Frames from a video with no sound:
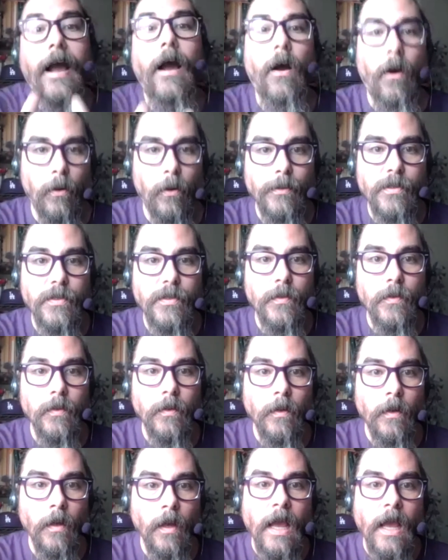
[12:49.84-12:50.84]
out
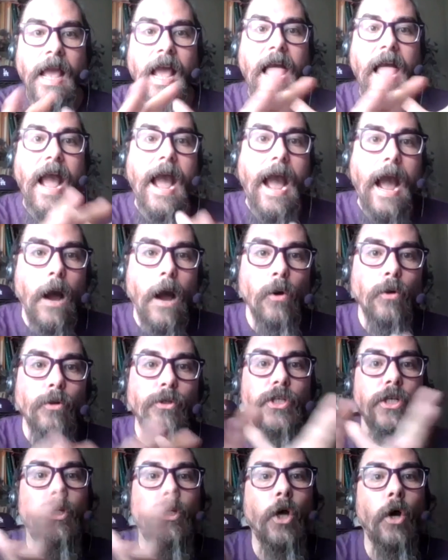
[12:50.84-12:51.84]
how
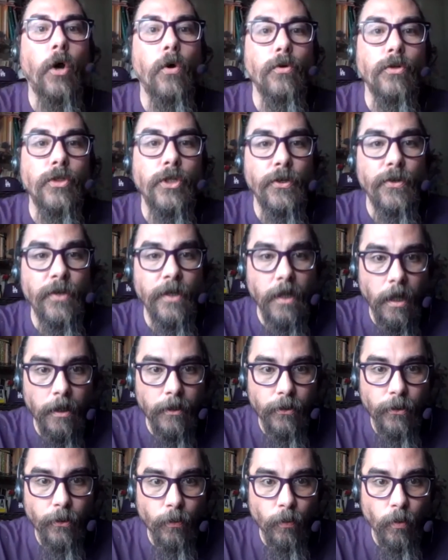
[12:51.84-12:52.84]
to go to the
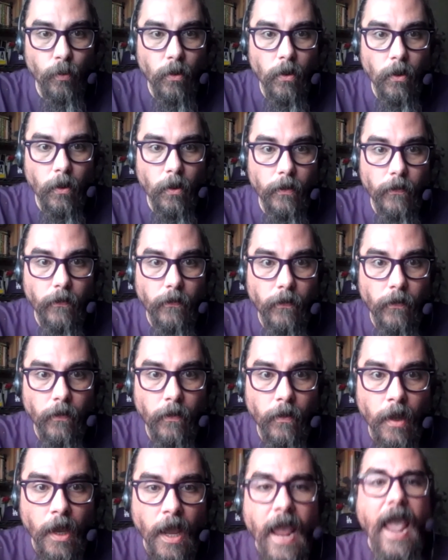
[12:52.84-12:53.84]
underworld.
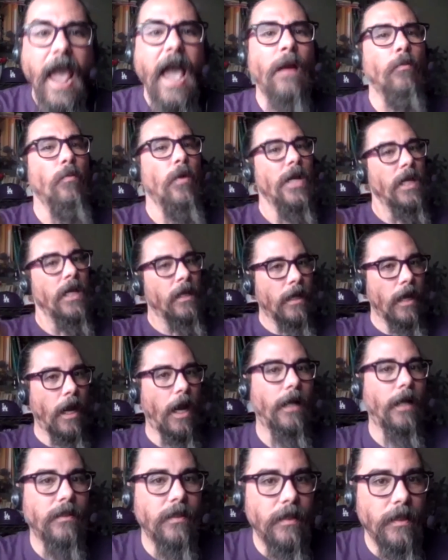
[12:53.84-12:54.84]
And when he
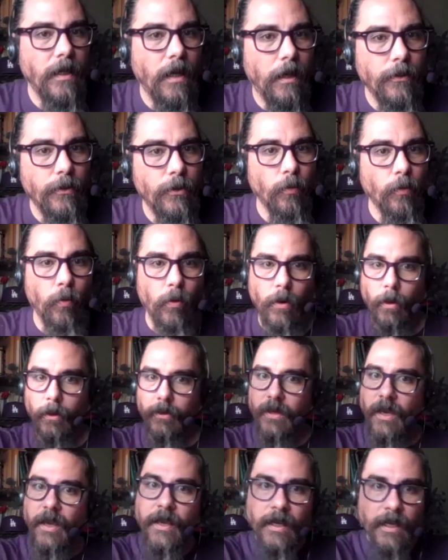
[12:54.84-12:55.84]
got to the
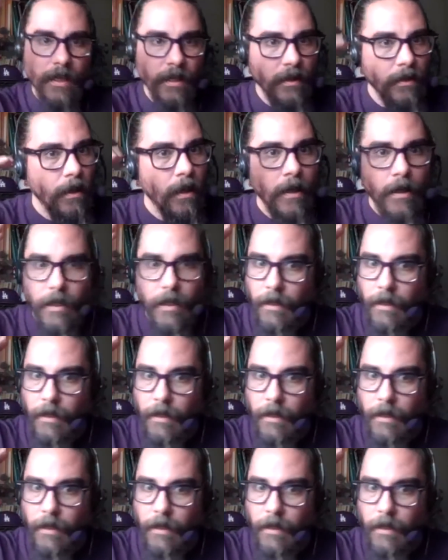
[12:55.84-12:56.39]
underworld, he